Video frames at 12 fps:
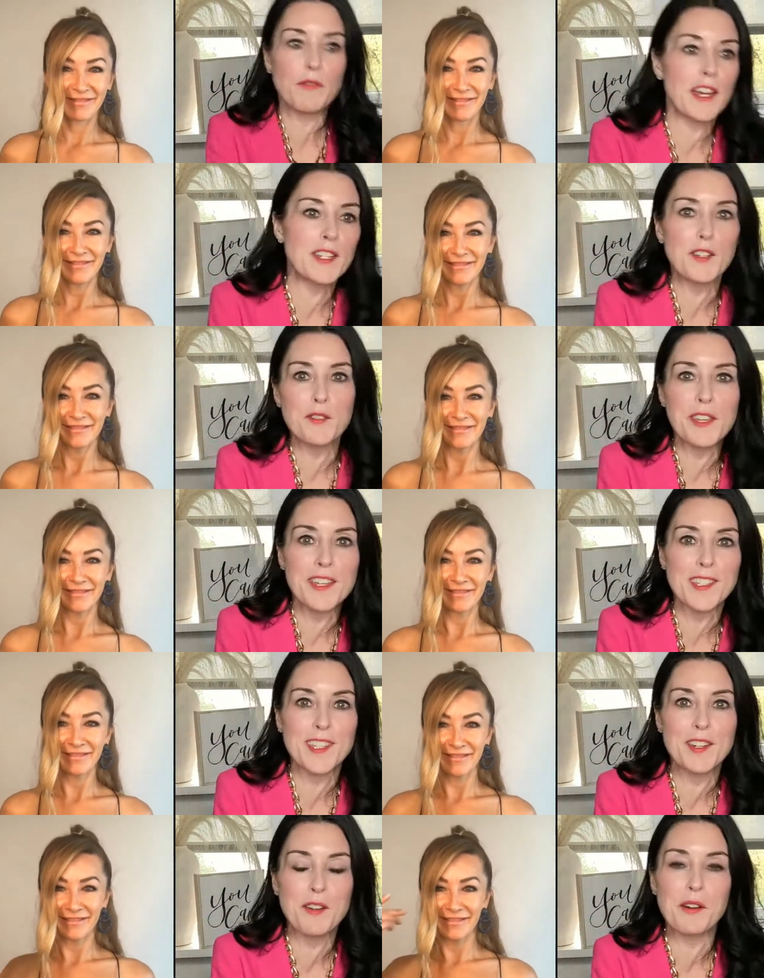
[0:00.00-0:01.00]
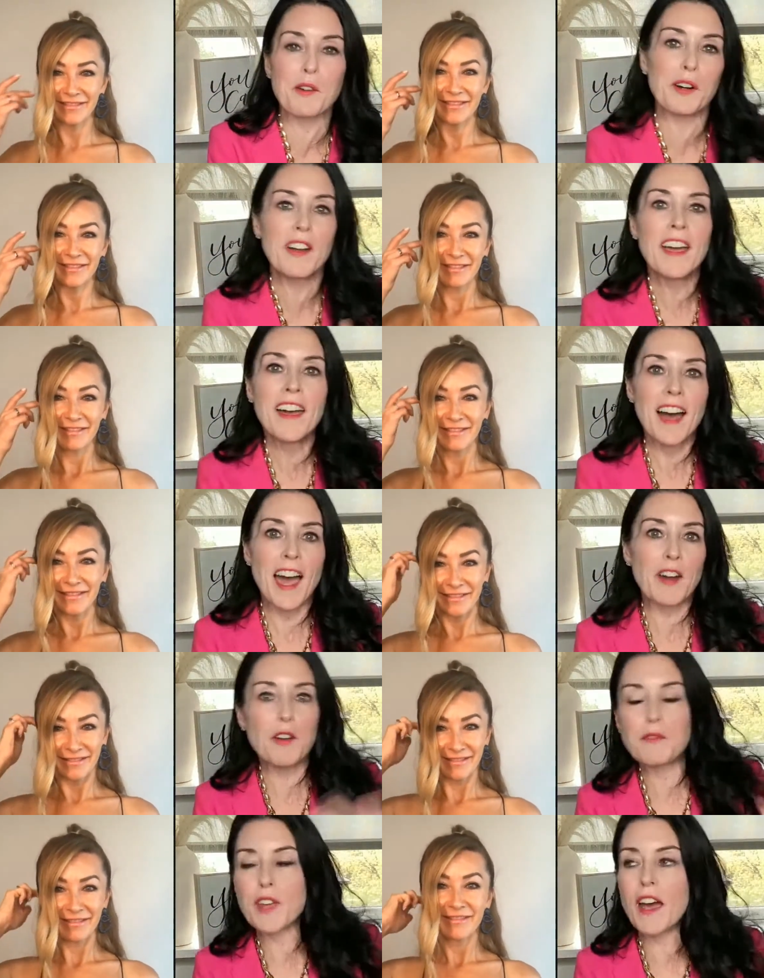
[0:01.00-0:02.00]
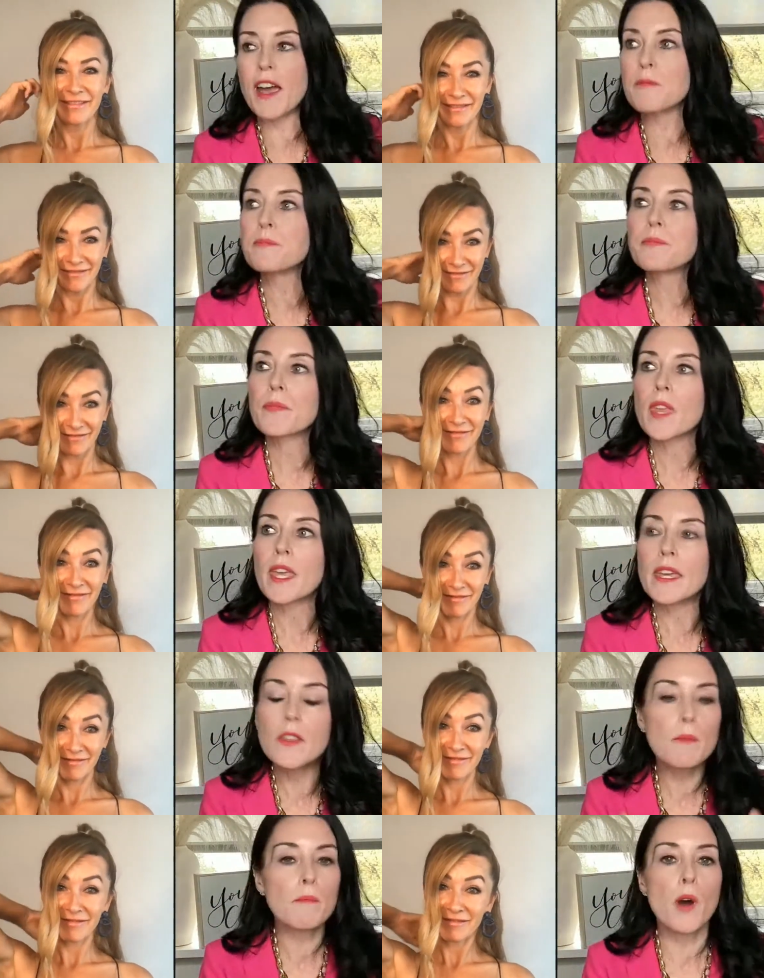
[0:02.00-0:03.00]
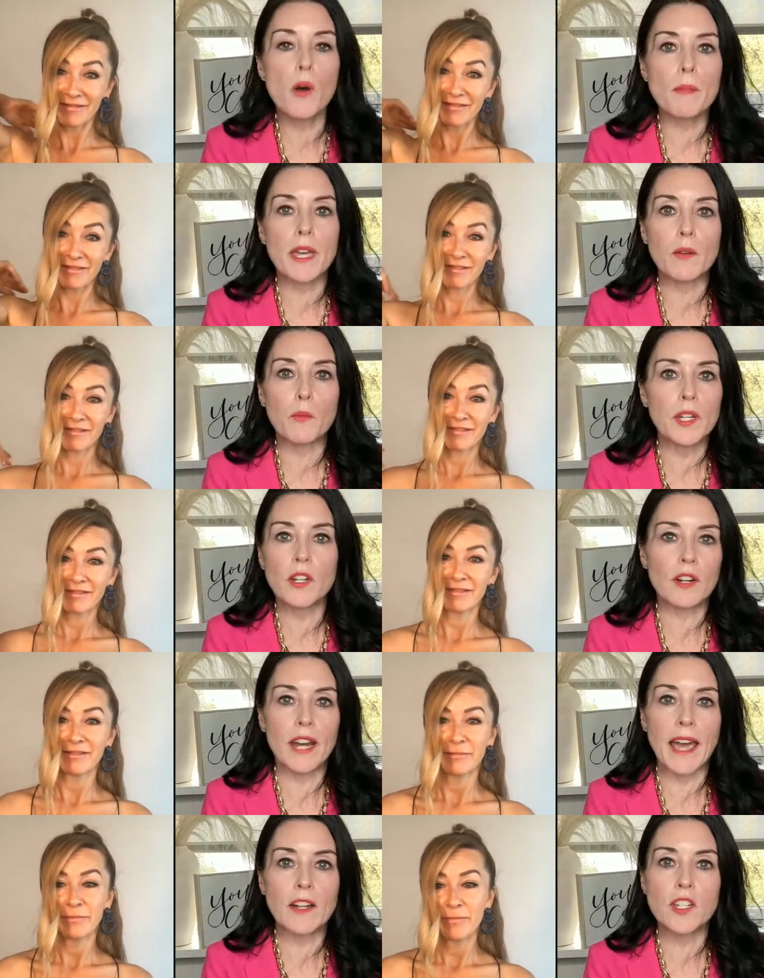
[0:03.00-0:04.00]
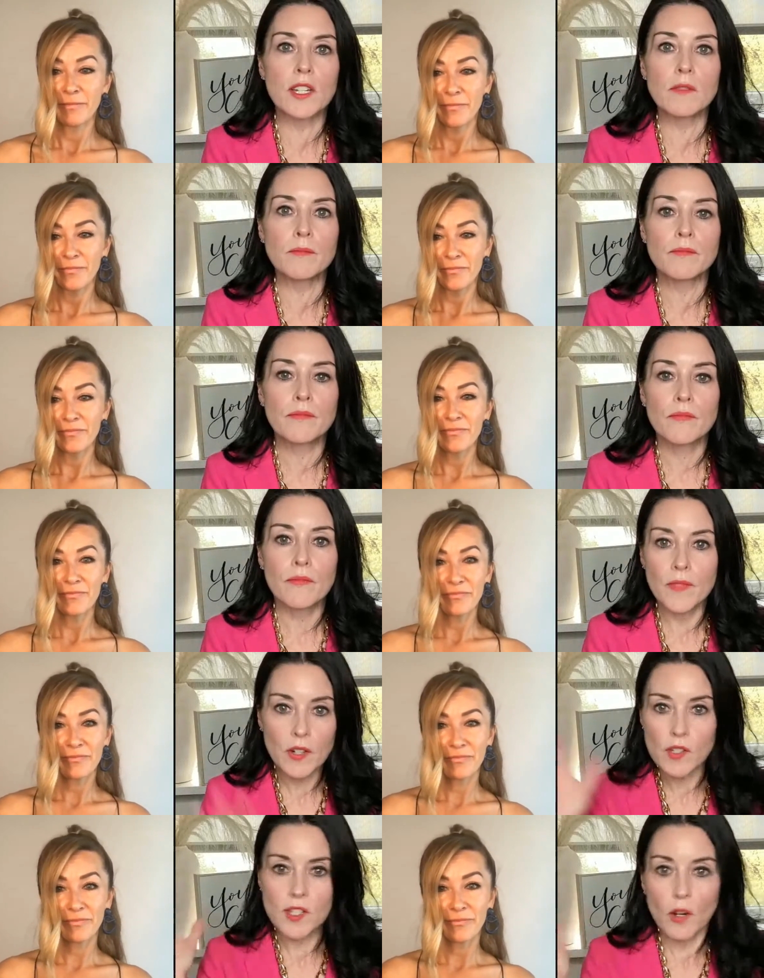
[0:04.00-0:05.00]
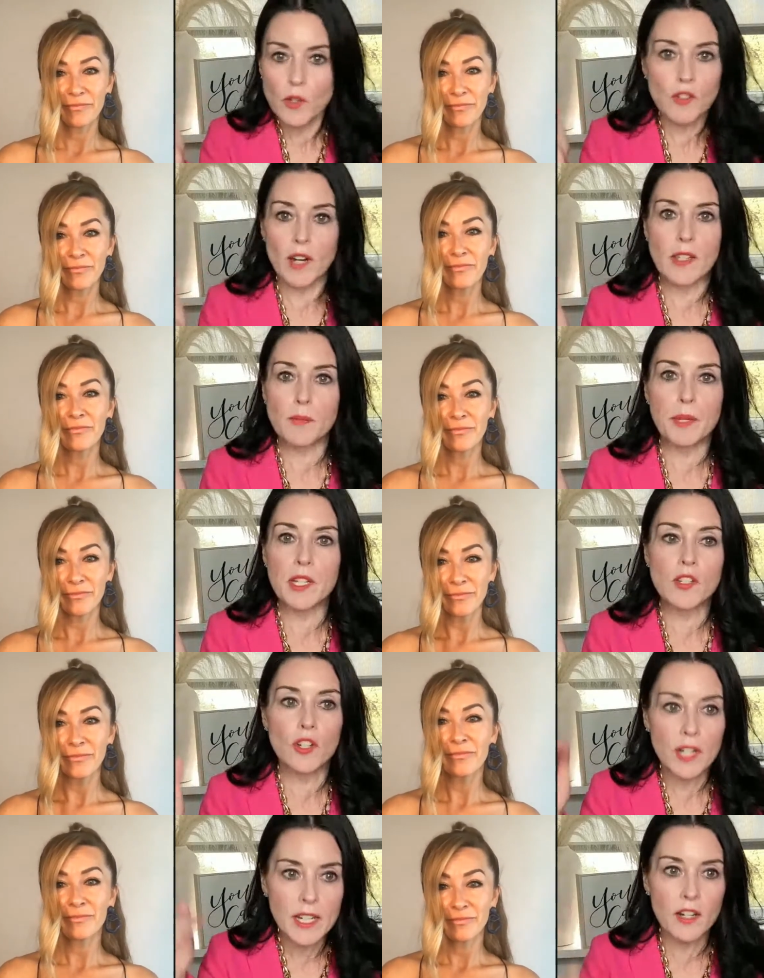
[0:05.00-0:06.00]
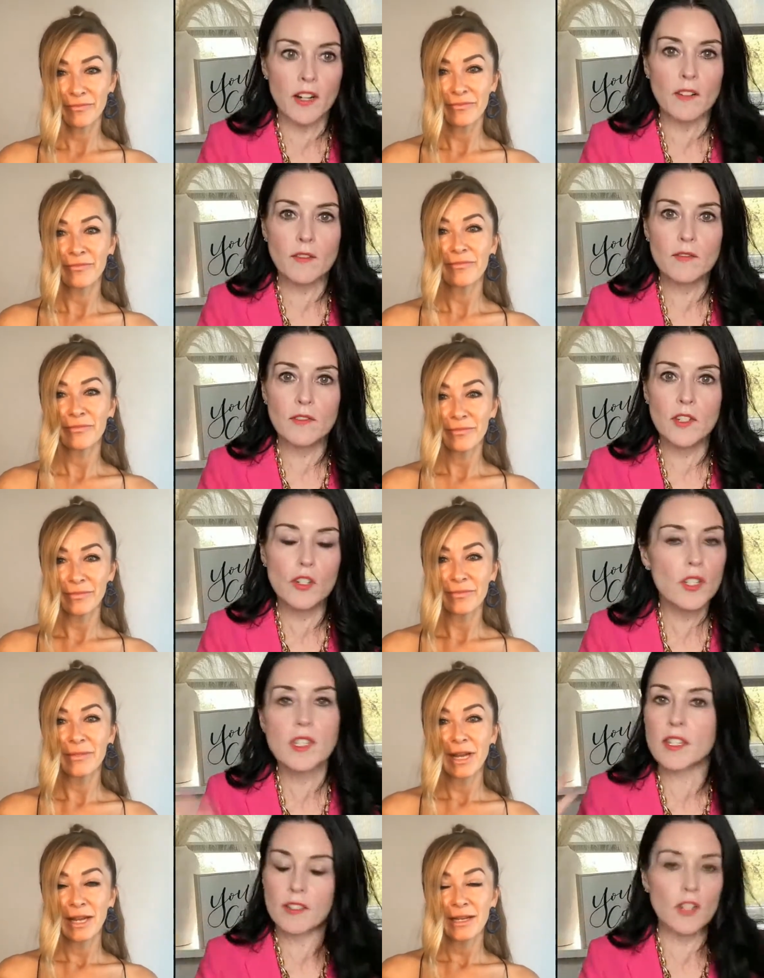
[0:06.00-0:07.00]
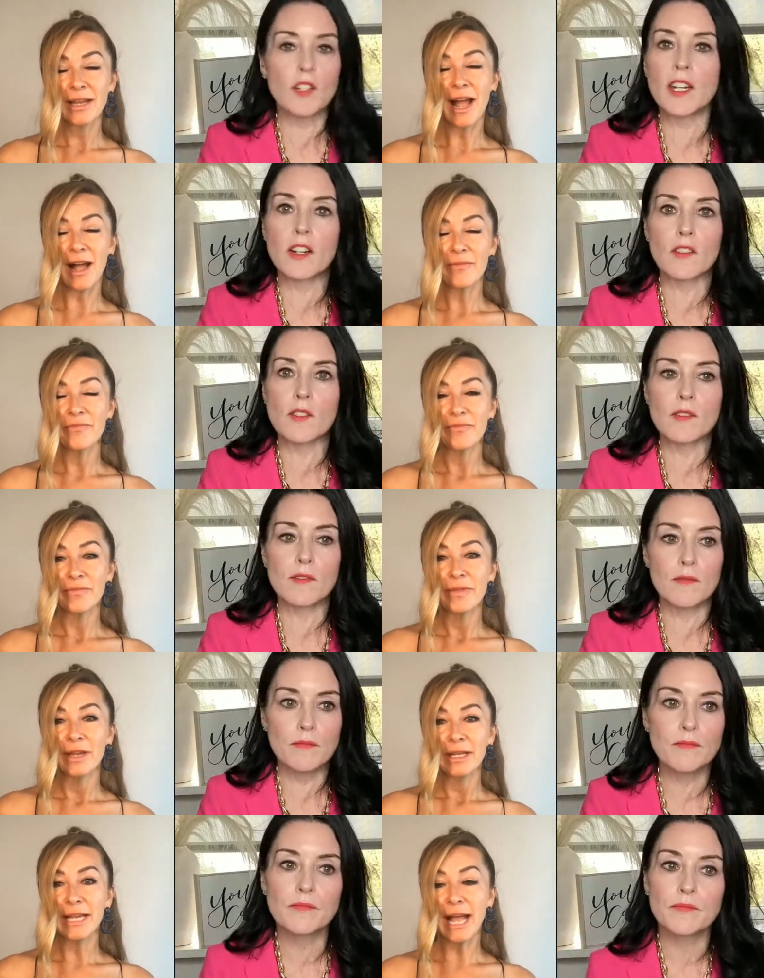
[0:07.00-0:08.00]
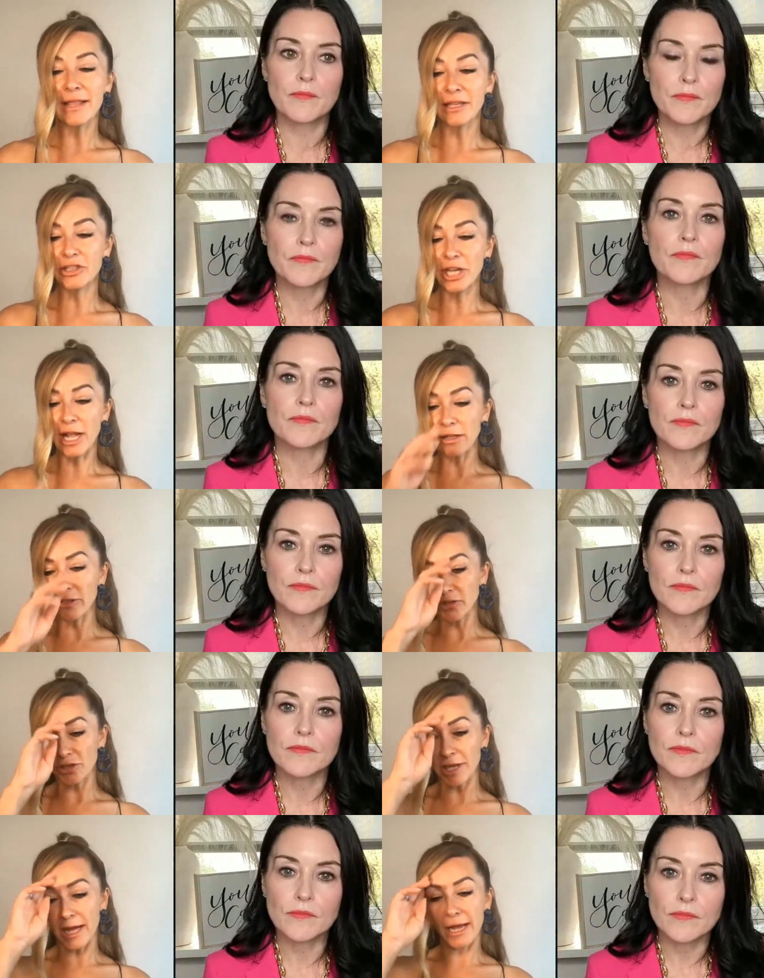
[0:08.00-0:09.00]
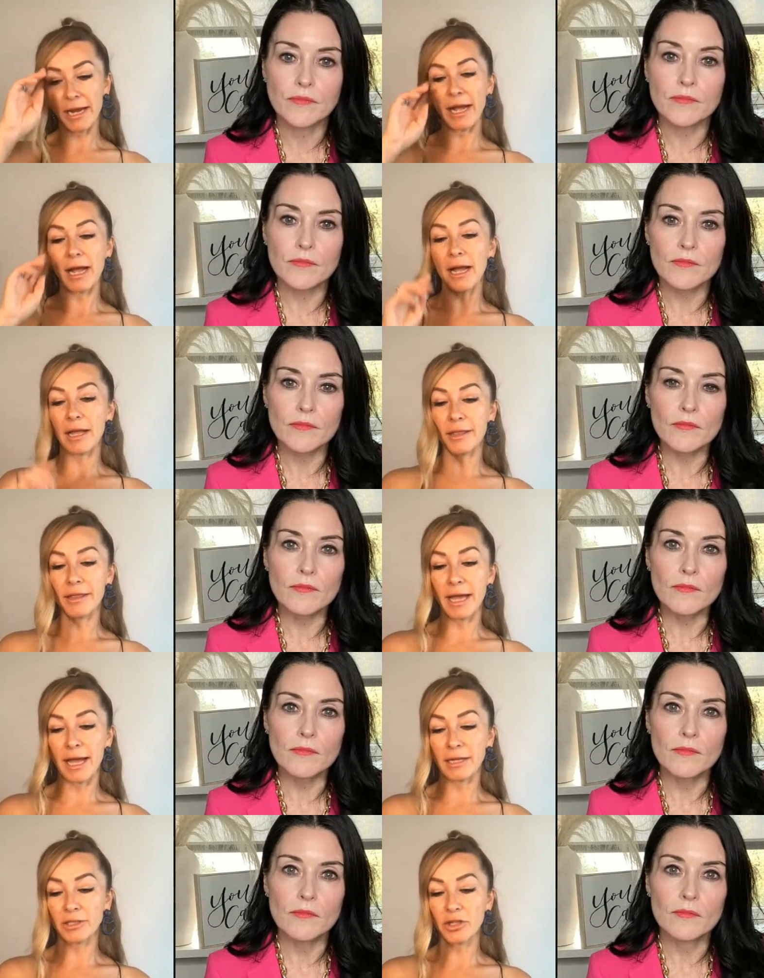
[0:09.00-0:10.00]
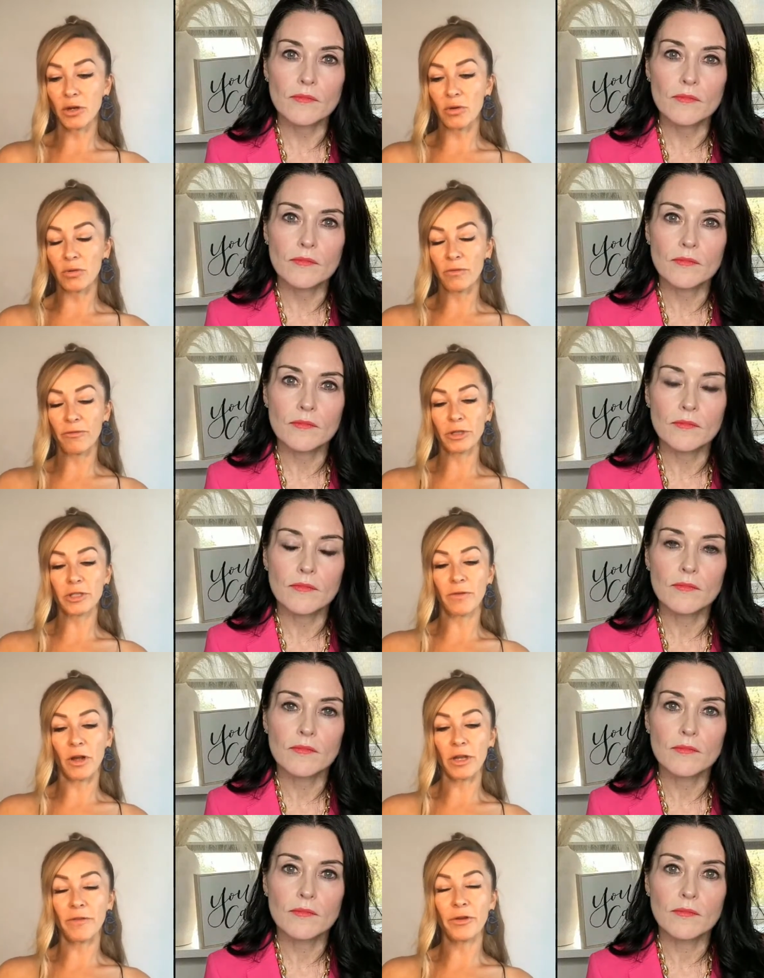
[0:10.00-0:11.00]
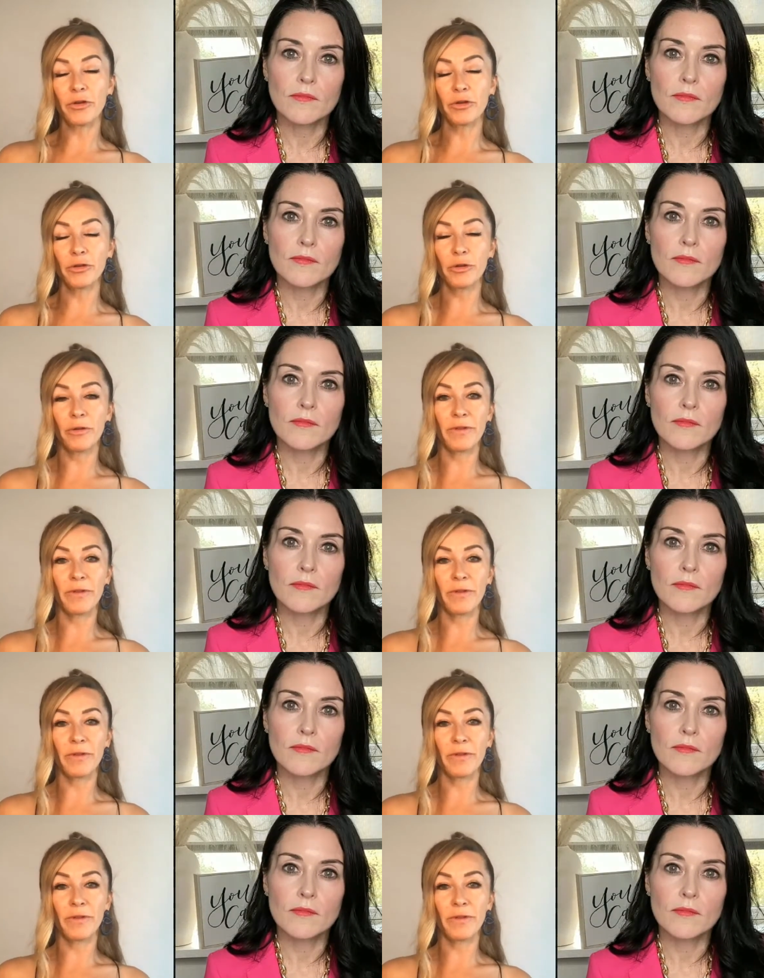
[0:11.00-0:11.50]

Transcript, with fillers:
Speaker 1: if I do this and no or I don't have time. In the moment when you're in action, there's no stress because you're
Speaker 2: here. You're just, you're yeah. here. Yeah, the challenge that uh, that so first of all, if you do do a